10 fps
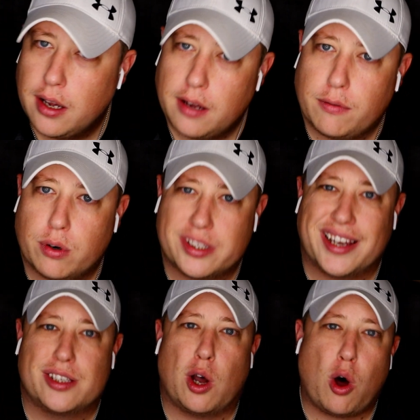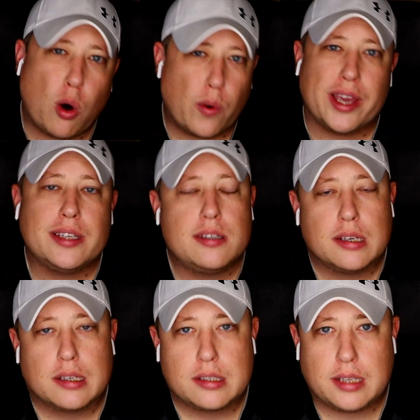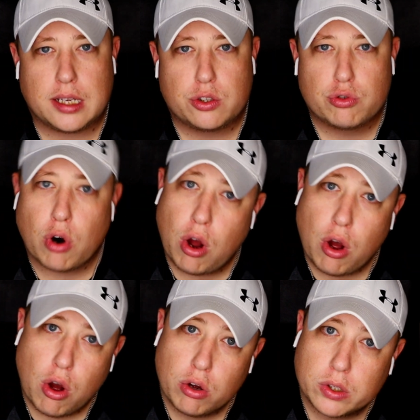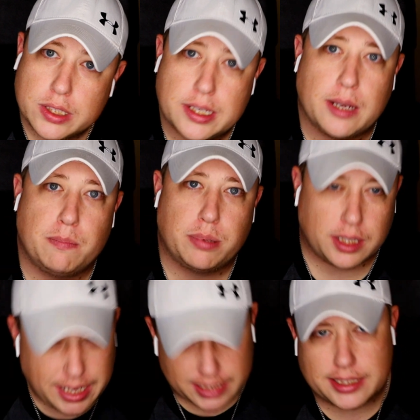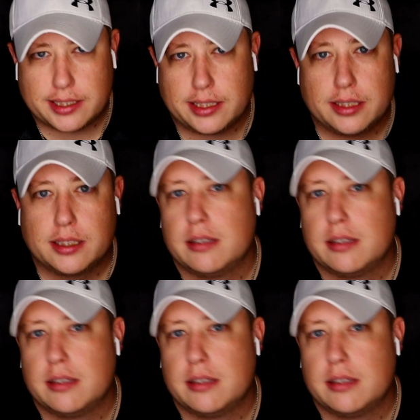Of course, as always, stay strong, stay blessed,